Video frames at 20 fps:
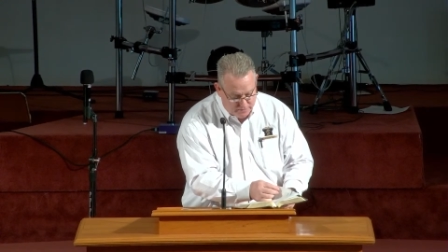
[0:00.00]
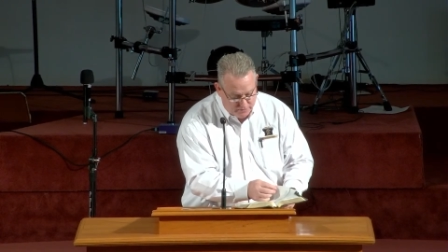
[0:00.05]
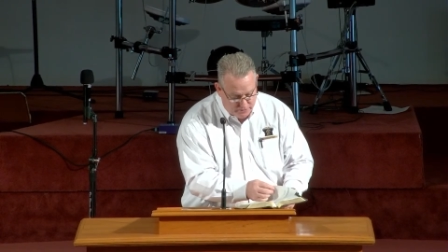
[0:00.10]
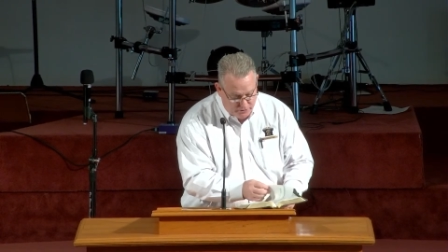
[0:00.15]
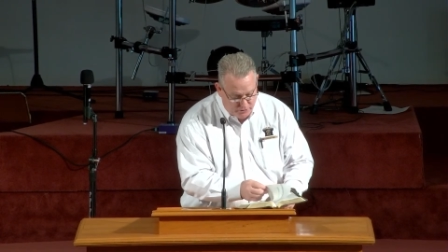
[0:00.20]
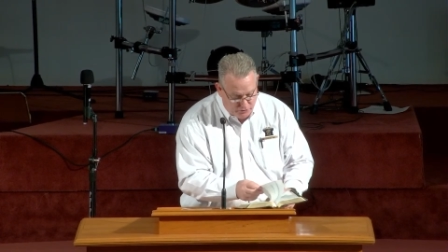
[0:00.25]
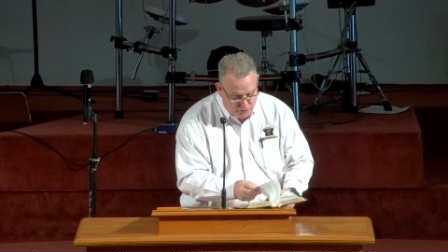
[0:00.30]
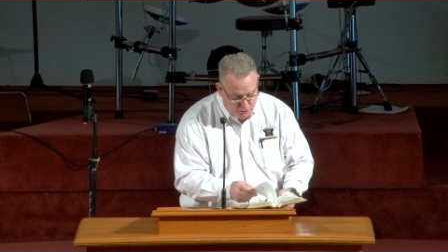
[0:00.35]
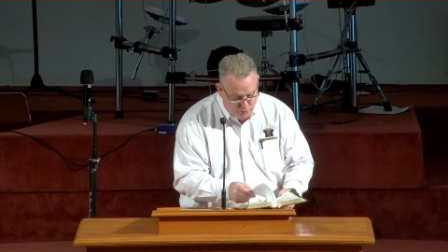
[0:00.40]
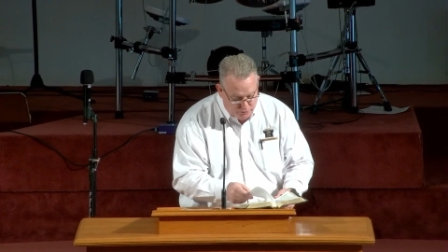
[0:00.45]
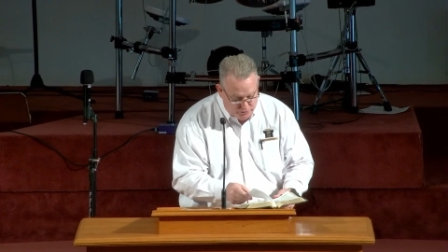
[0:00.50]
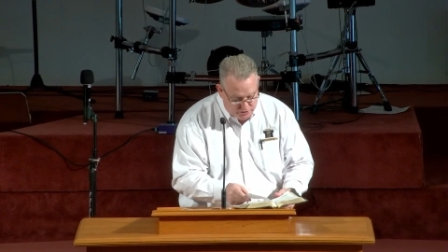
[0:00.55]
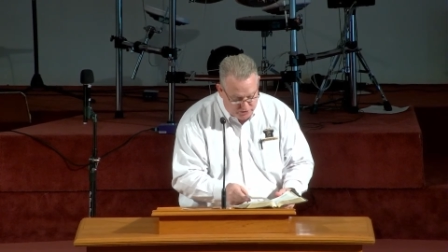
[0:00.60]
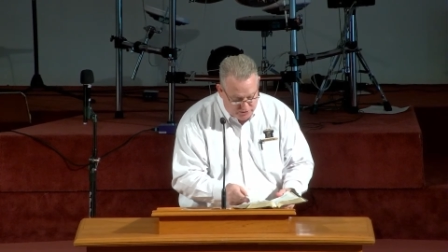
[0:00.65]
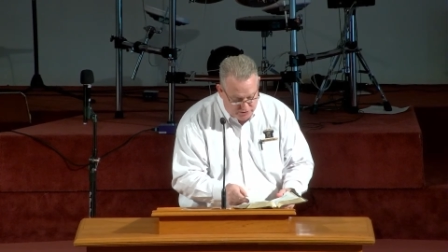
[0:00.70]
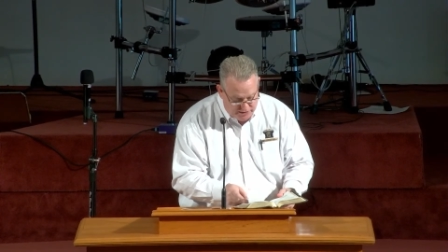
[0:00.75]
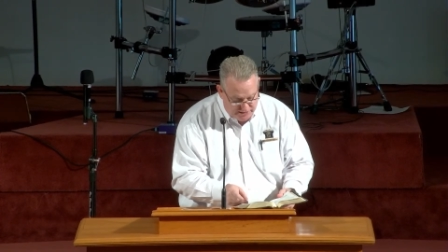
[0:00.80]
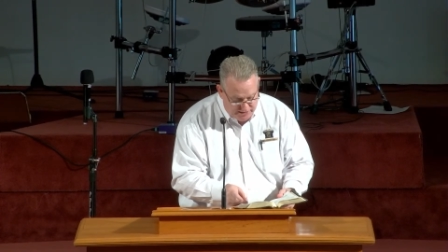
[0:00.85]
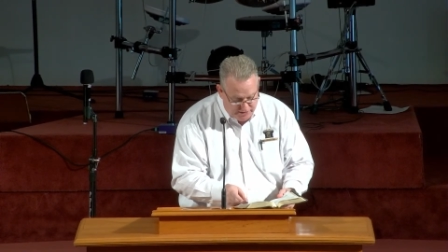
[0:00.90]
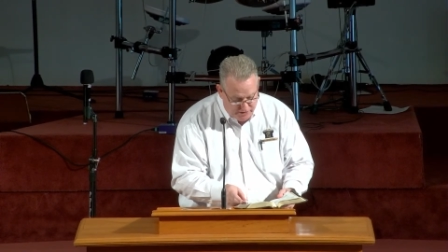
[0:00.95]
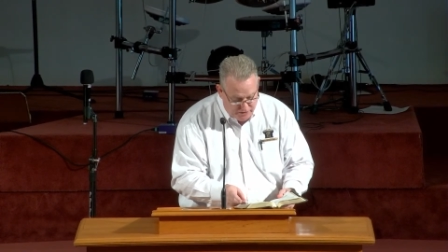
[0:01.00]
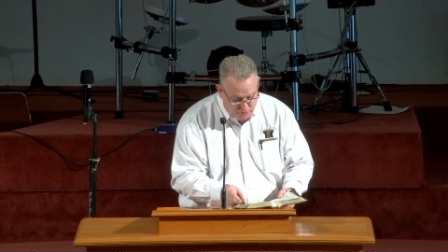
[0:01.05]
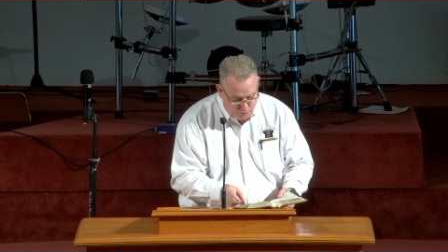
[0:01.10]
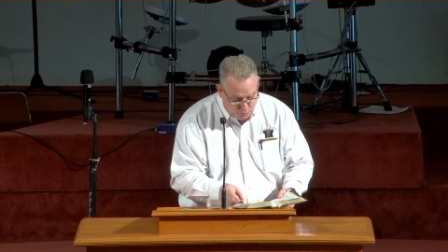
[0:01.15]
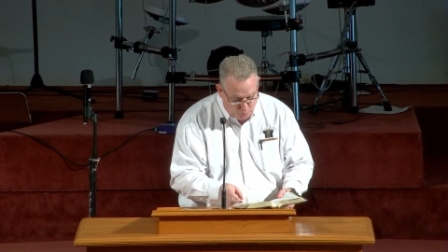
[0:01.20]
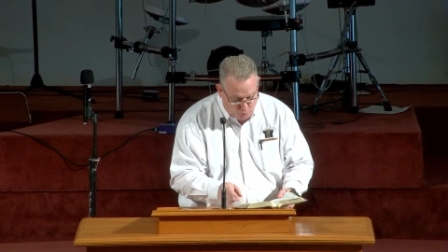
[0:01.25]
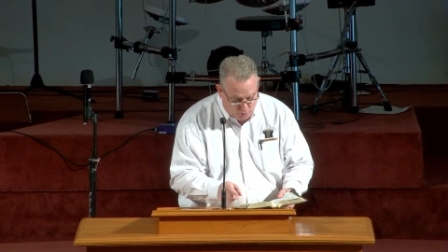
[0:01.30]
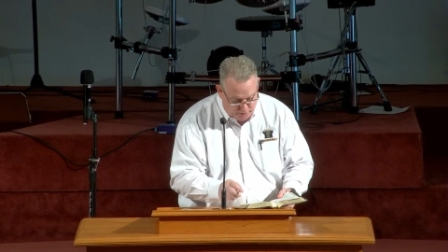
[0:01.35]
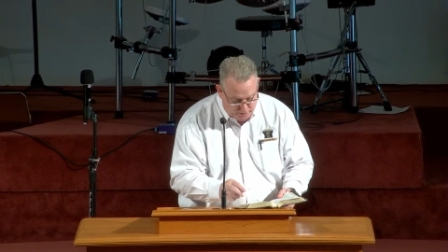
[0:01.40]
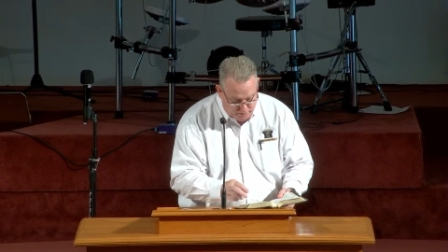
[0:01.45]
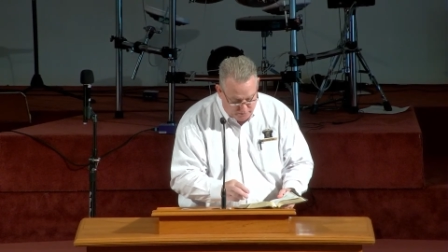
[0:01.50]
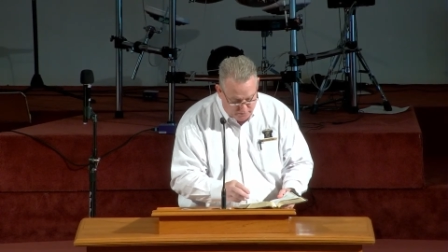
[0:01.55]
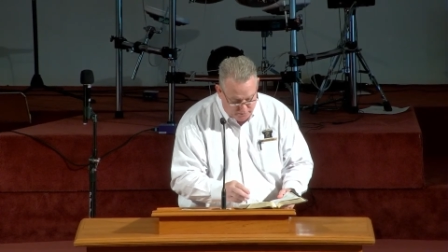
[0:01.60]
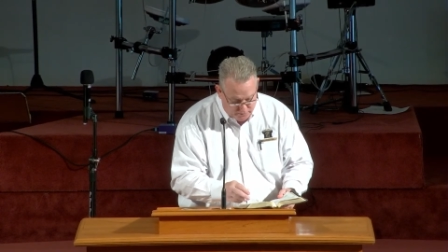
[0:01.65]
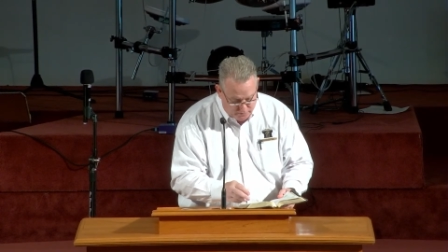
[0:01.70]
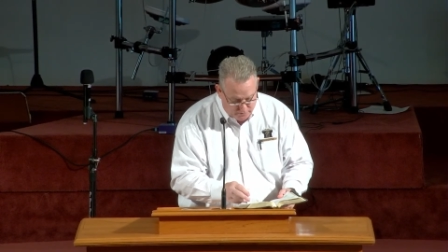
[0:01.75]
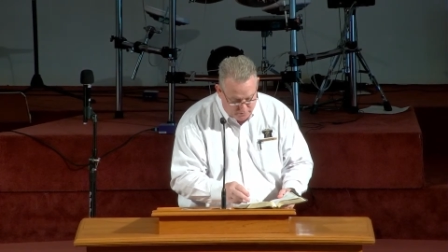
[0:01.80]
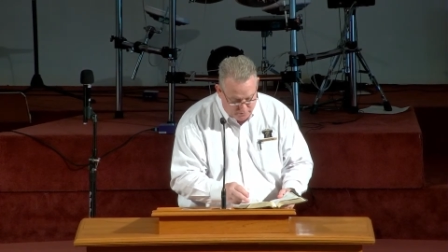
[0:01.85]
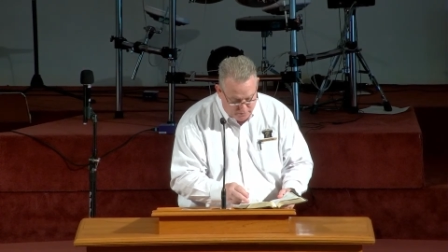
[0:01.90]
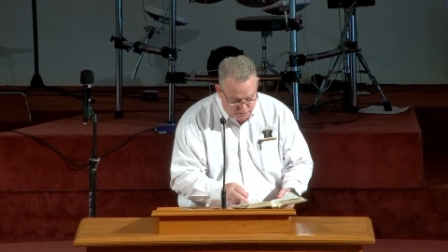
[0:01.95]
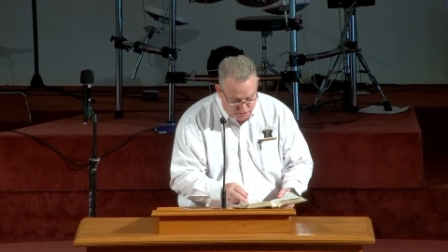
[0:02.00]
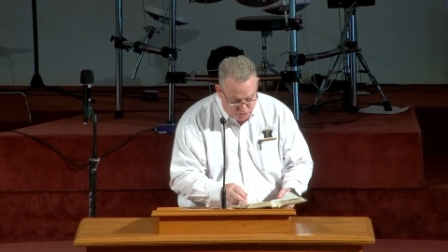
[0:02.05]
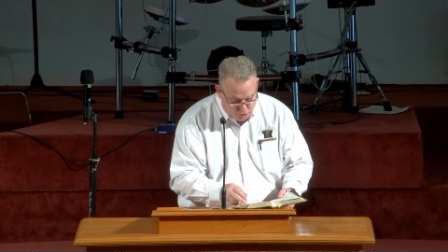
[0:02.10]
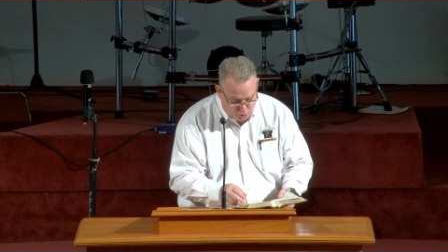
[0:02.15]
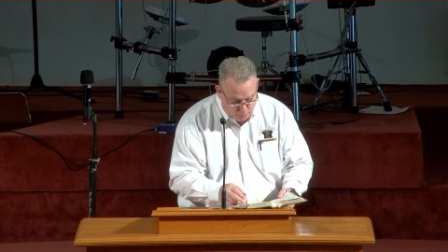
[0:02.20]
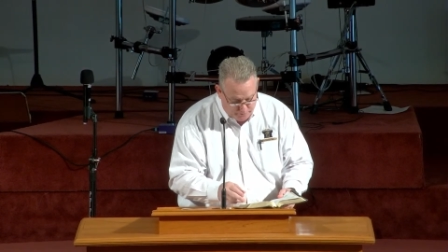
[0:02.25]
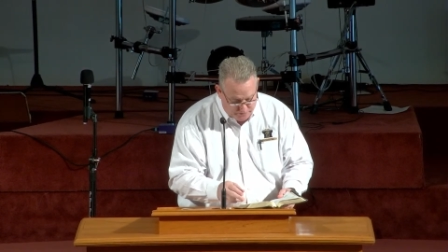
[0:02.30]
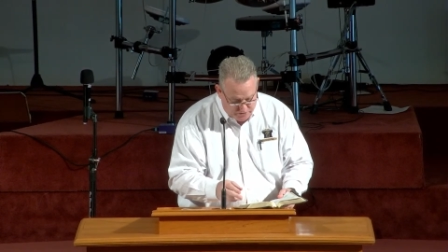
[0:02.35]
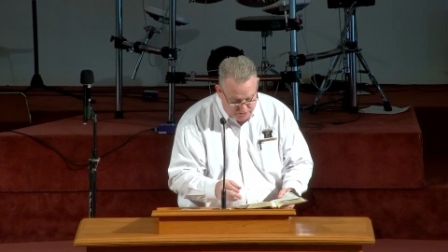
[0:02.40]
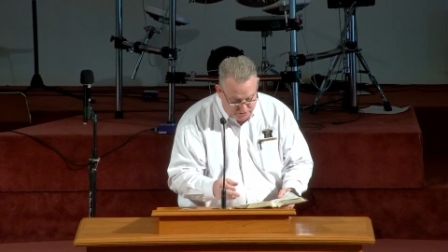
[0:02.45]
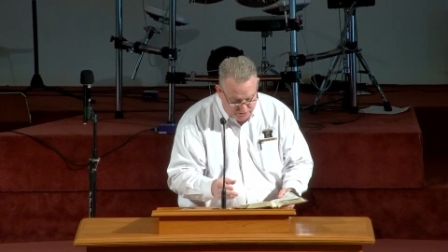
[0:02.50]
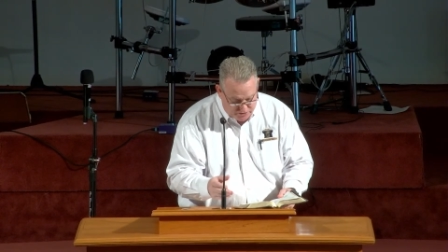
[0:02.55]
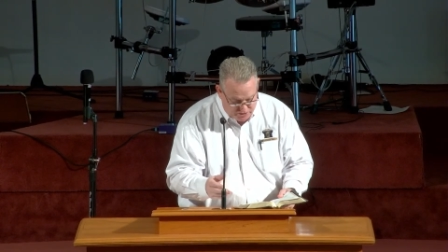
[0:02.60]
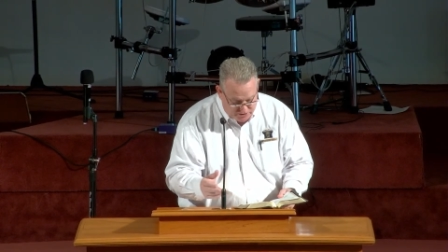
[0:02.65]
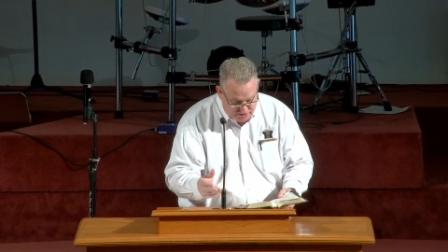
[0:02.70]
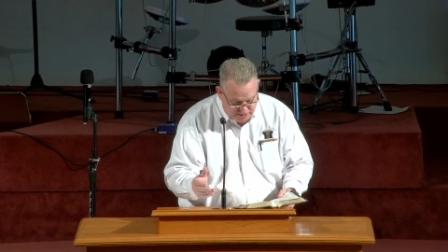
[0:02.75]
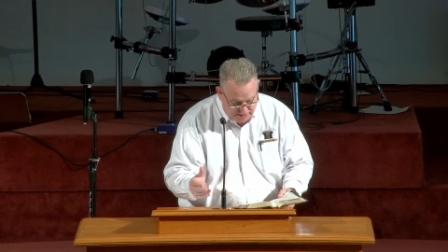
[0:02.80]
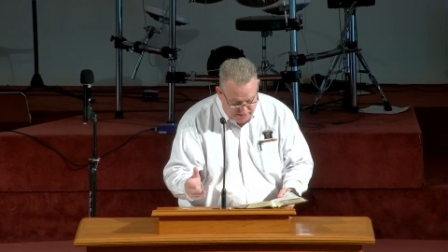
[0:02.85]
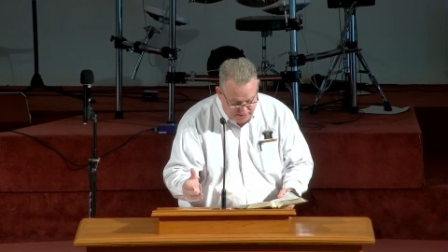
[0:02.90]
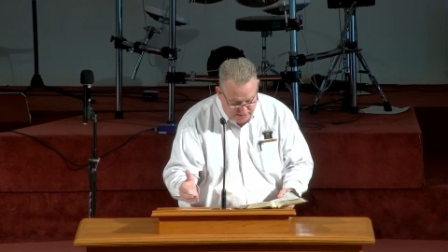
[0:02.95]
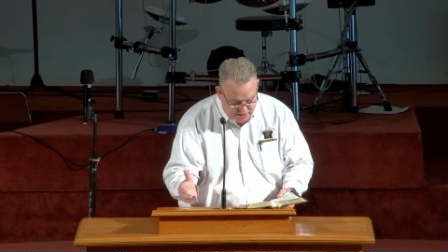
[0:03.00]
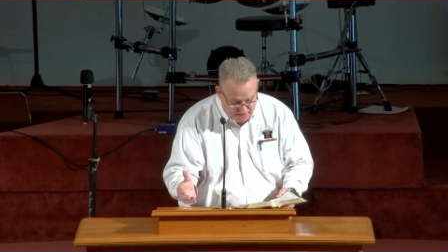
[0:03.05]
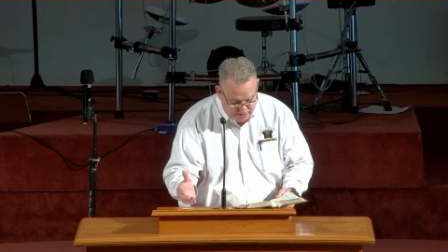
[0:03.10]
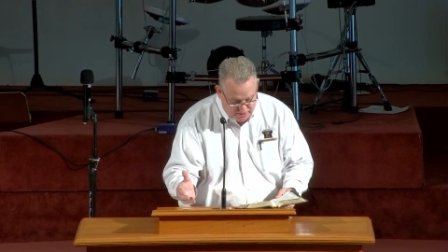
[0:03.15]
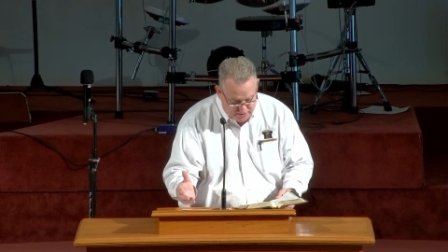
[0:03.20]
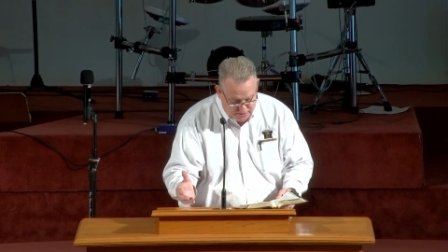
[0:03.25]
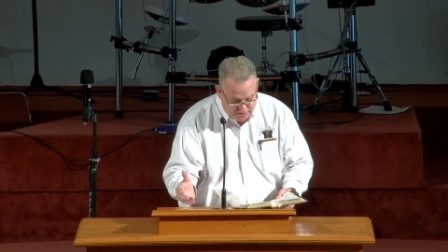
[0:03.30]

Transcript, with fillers: Do, do you see what the psalmist is saying?